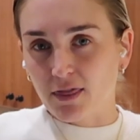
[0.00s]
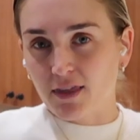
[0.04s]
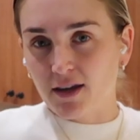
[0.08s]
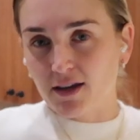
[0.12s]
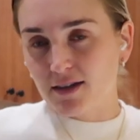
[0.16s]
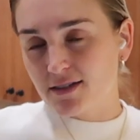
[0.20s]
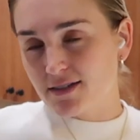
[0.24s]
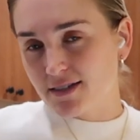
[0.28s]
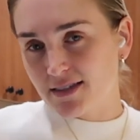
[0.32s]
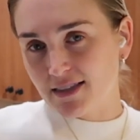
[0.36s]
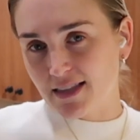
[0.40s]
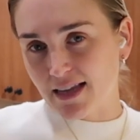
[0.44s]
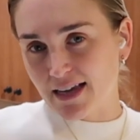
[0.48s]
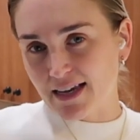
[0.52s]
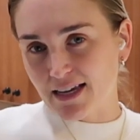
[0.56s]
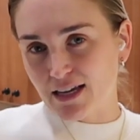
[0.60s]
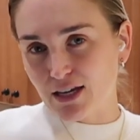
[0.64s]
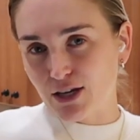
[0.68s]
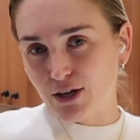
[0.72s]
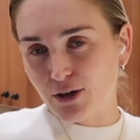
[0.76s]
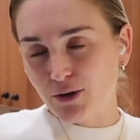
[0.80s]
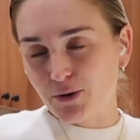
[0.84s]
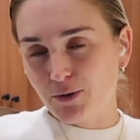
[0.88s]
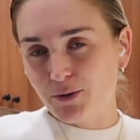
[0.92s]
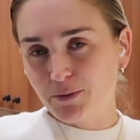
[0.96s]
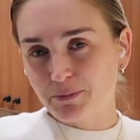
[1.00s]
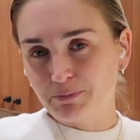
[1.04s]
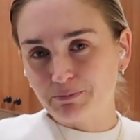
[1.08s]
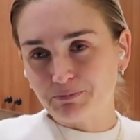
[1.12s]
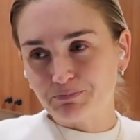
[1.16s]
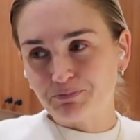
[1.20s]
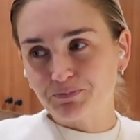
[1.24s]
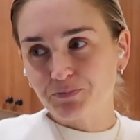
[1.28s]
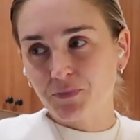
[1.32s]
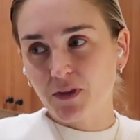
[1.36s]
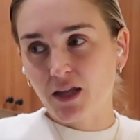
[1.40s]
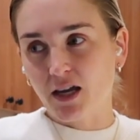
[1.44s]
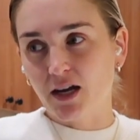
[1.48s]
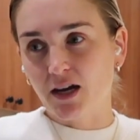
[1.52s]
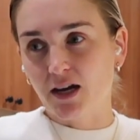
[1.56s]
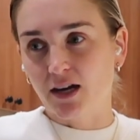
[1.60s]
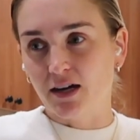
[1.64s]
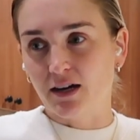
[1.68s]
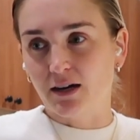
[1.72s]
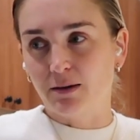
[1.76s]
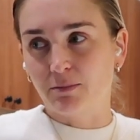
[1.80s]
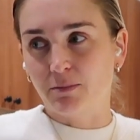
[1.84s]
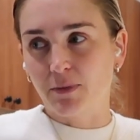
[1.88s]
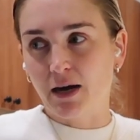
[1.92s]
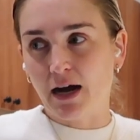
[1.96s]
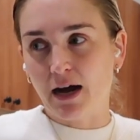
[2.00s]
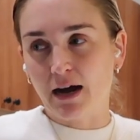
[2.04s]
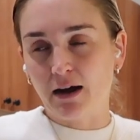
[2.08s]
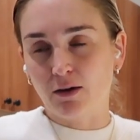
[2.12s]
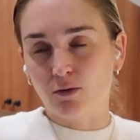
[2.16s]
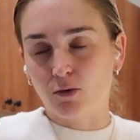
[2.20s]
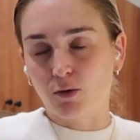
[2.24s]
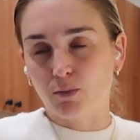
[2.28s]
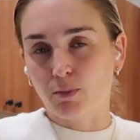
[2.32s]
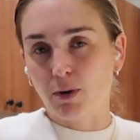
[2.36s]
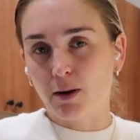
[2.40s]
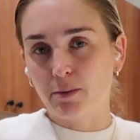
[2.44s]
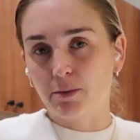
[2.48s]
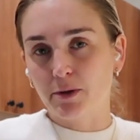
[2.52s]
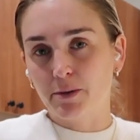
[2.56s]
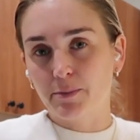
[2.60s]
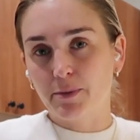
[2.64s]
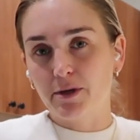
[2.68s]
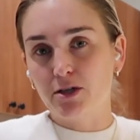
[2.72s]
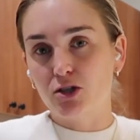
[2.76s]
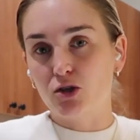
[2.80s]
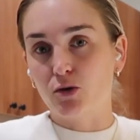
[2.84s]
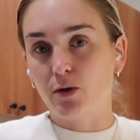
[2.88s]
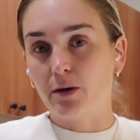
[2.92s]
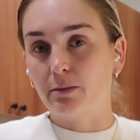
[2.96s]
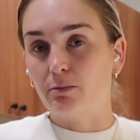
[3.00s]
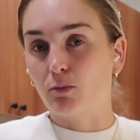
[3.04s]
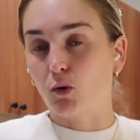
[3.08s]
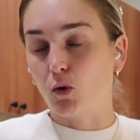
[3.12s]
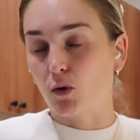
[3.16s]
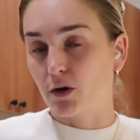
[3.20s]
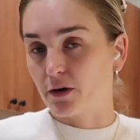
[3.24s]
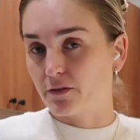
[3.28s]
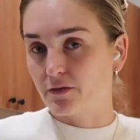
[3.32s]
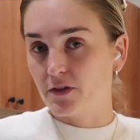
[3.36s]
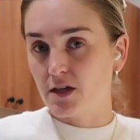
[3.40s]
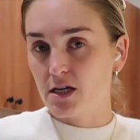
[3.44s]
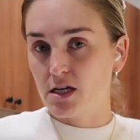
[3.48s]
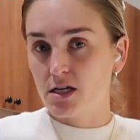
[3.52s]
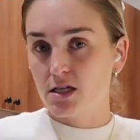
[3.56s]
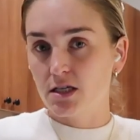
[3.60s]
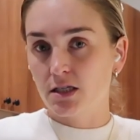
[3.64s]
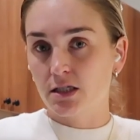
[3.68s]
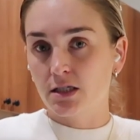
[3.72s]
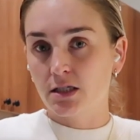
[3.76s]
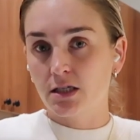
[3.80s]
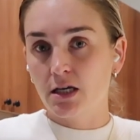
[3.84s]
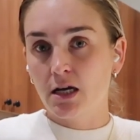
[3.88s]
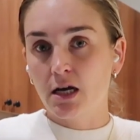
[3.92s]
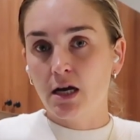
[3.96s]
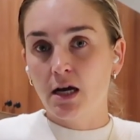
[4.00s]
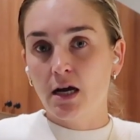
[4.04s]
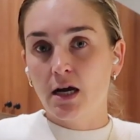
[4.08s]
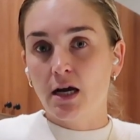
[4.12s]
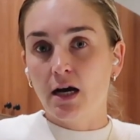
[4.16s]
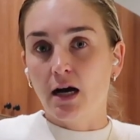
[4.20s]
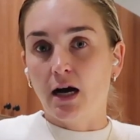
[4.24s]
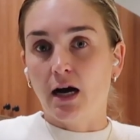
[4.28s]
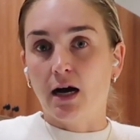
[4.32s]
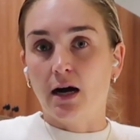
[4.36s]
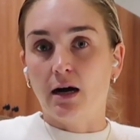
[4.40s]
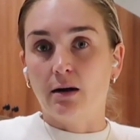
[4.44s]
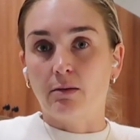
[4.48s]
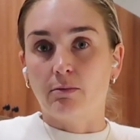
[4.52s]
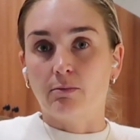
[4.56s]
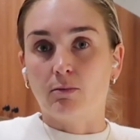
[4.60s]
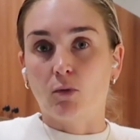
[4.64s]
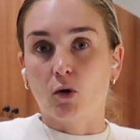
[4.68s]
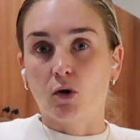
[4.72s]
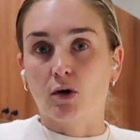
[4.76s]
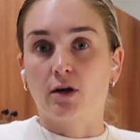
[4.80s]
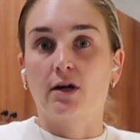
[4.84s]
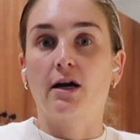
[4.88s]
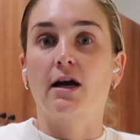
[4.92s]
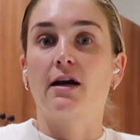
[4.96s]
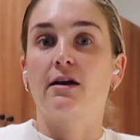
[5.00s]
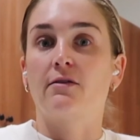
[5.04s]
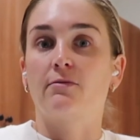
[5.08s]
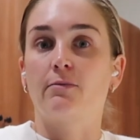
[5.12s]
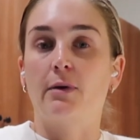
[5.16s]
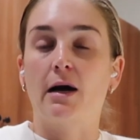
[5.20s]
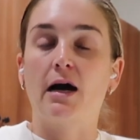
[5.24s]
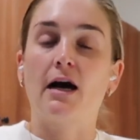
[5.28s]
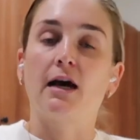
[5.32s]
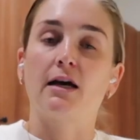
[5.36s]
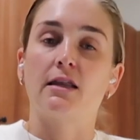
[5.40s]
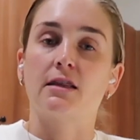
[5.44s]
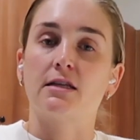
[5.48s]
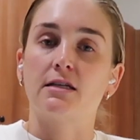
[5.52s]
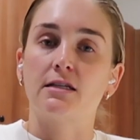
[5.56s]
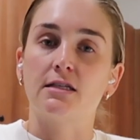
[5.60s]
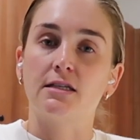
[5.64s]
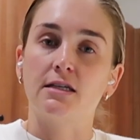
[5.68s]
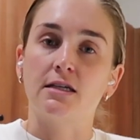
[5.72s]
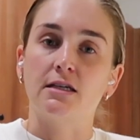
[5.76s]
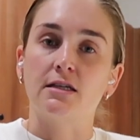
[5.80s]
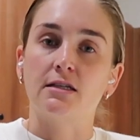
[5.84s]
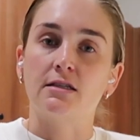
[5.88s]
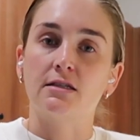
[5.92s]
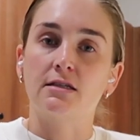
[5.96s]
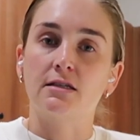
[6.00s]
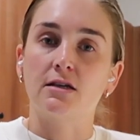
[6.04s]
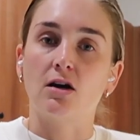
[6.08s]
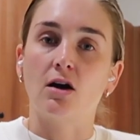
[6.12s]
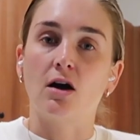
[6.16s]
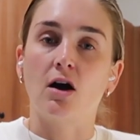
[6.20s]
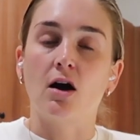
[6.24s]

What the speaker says: this, thank you. I will probably be doing more of these, more kind of behind the scenes.